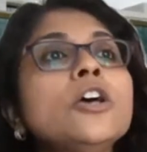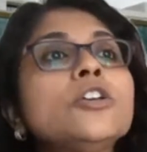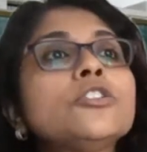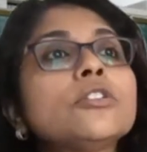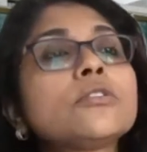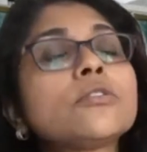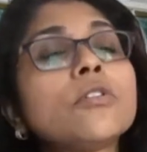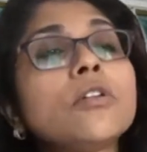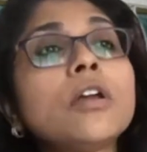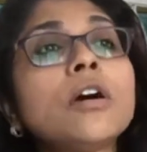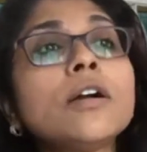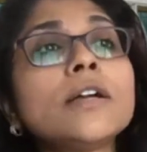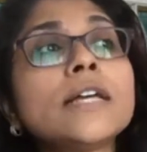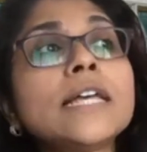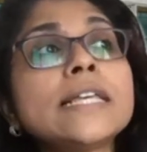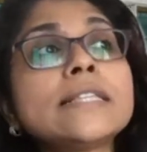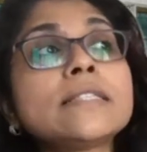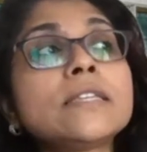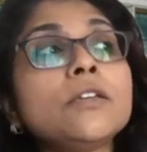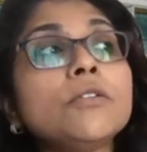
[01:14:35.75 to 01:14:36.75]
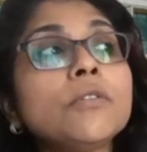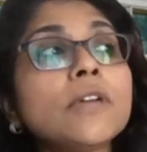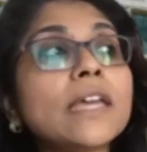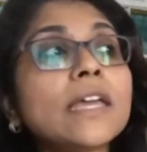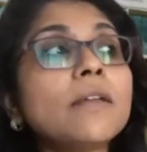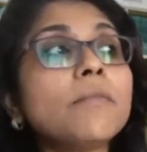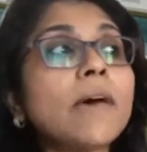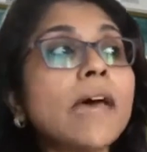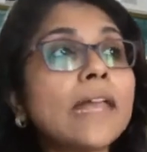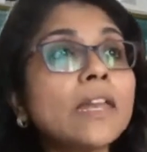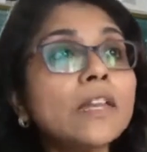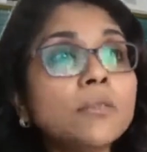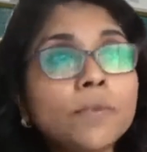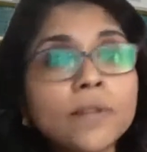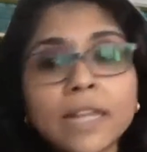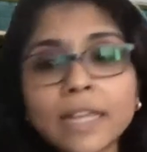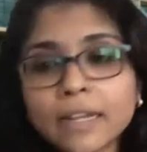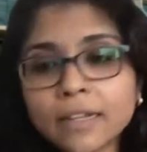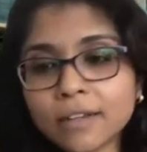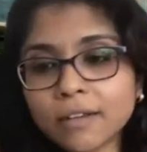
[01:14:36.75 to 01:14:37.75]
So so long as you can
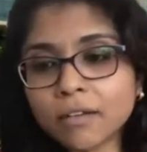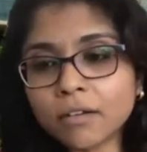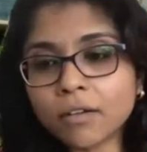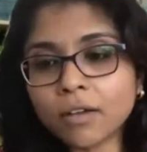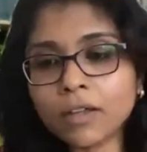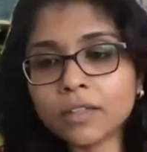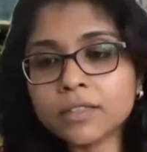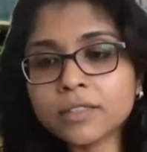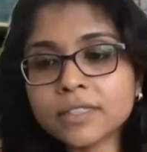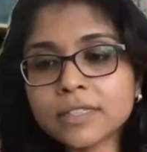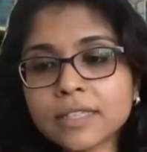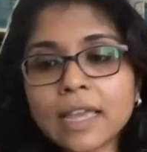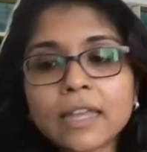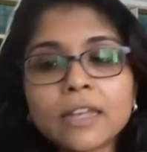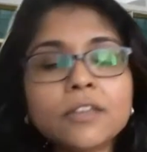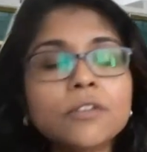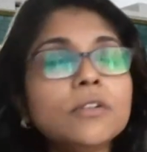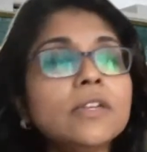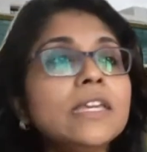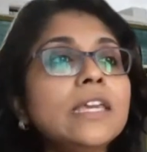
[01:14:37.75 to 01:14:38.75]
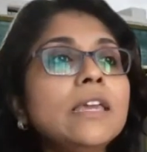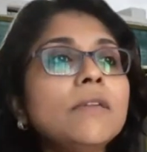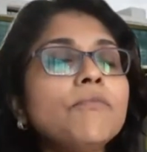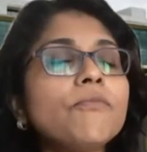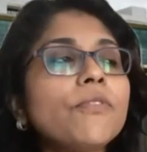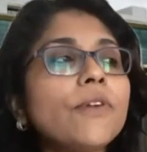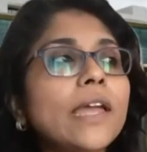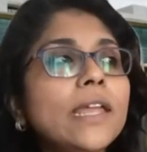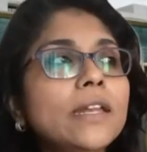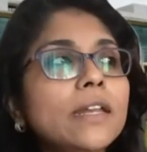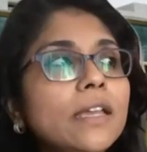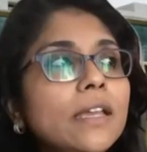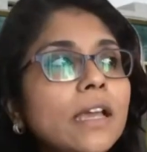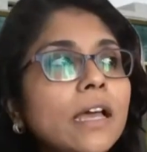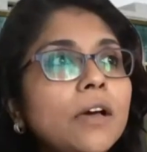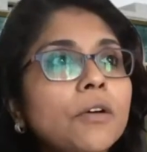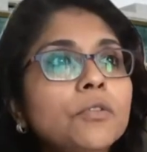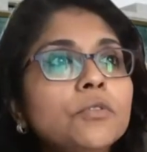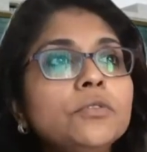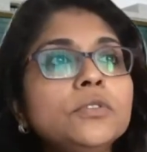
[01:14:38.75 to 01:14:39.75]
manipulate neurons and you keep
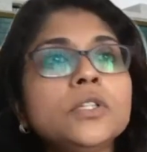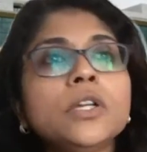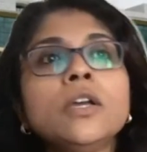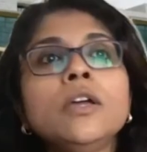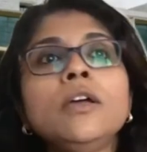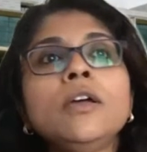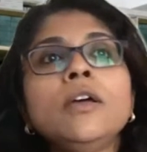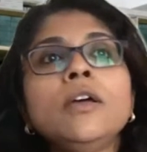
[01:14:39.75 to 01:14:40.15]
finding out